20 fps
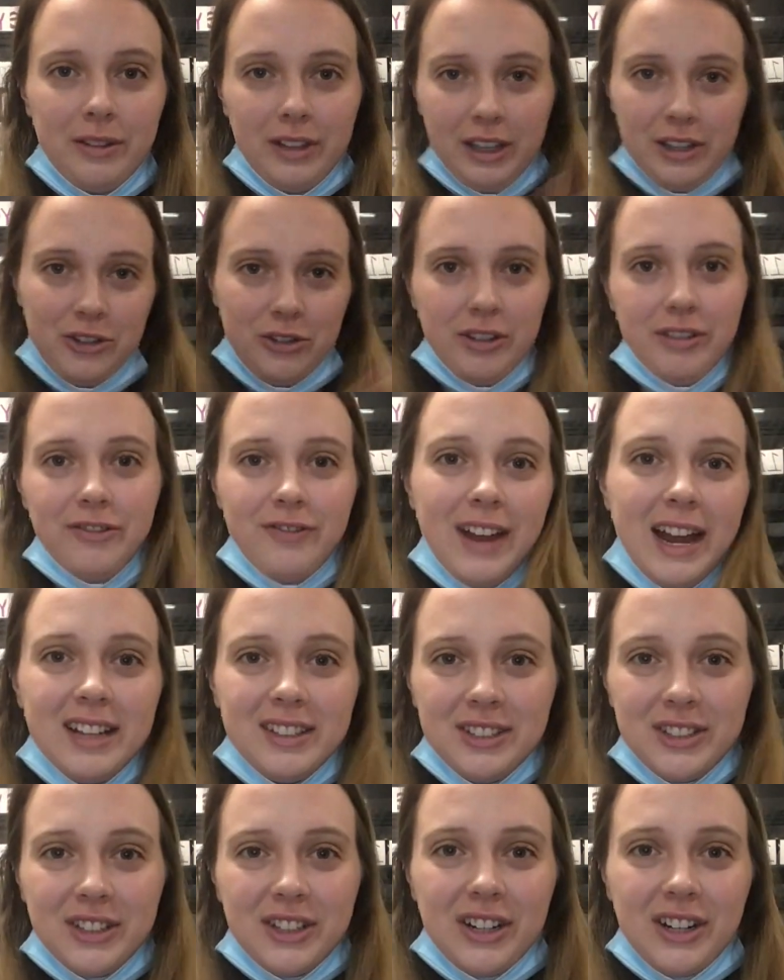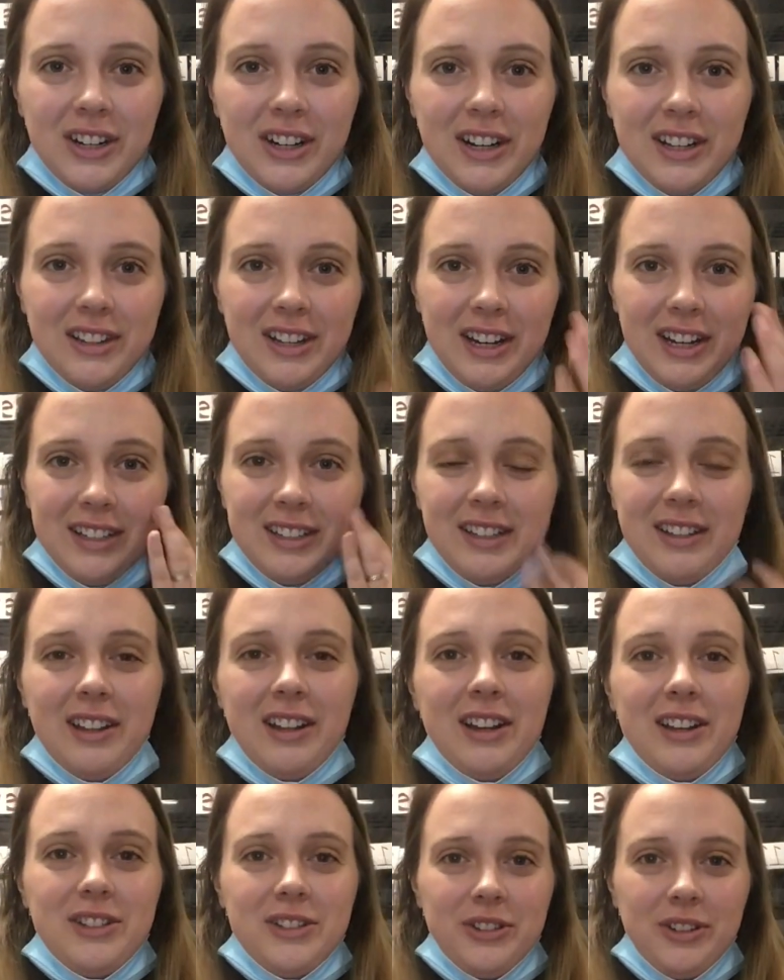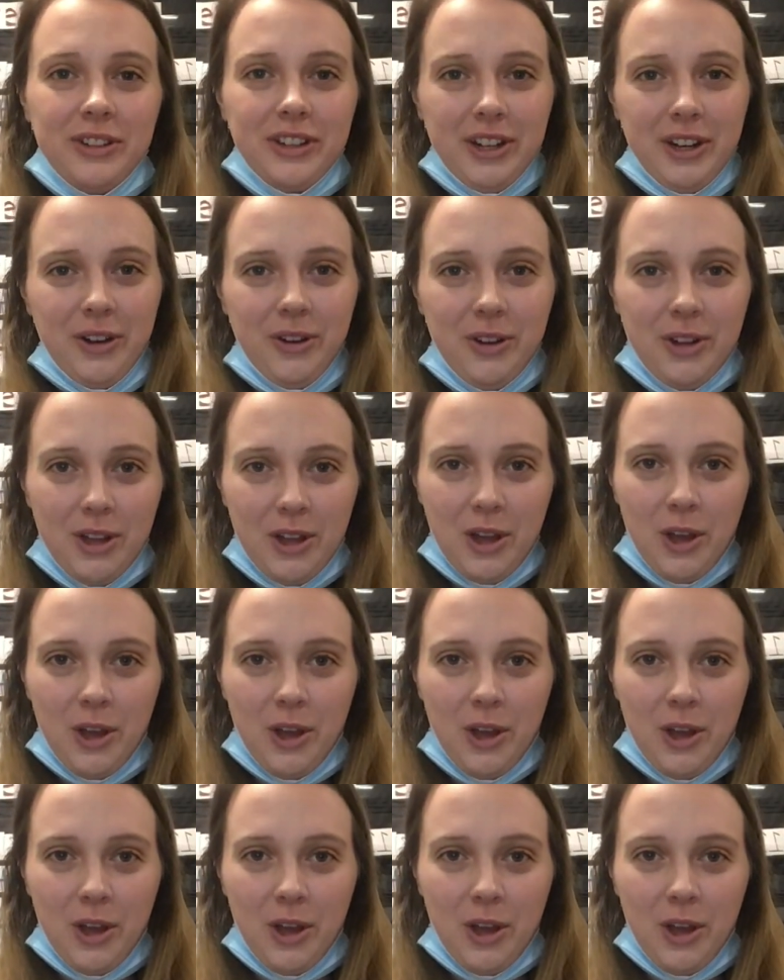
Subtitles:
like do it faster, and then I do it, you know,